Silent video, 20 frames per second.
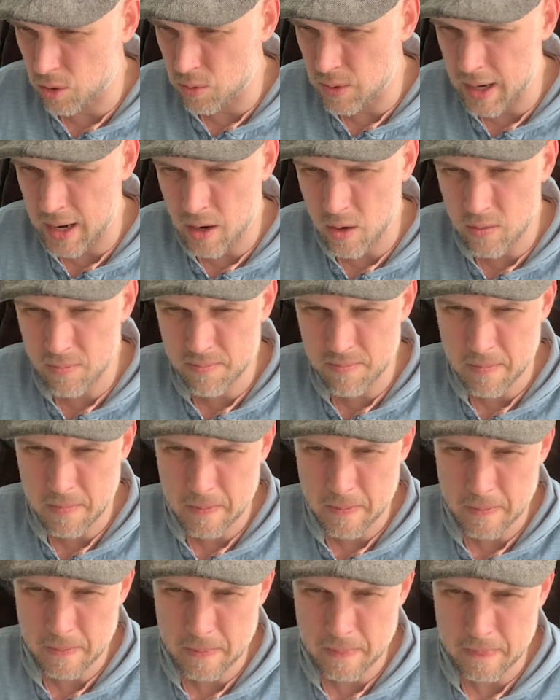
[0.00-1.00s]
down.
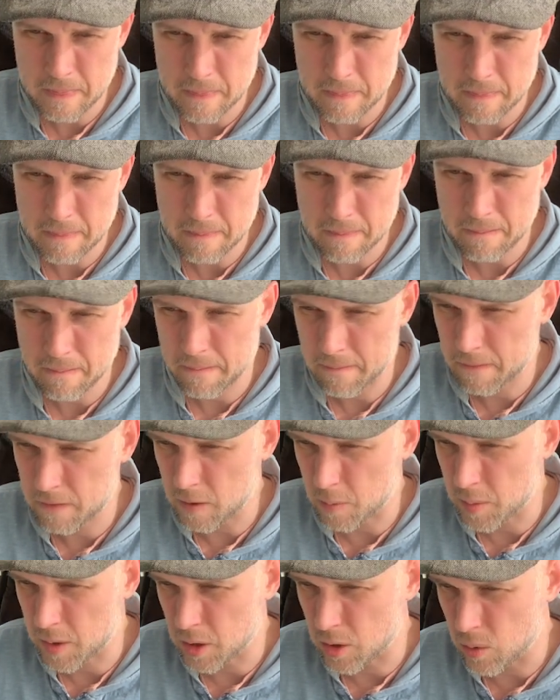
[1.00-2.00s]
So
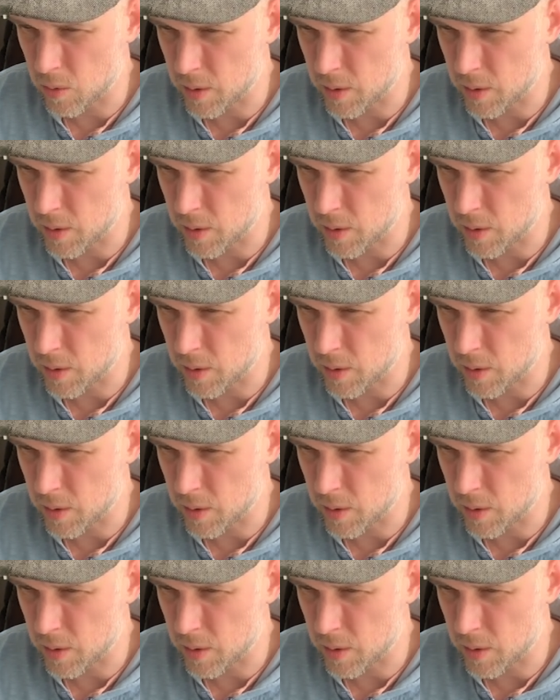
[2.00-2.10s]
I'm going to go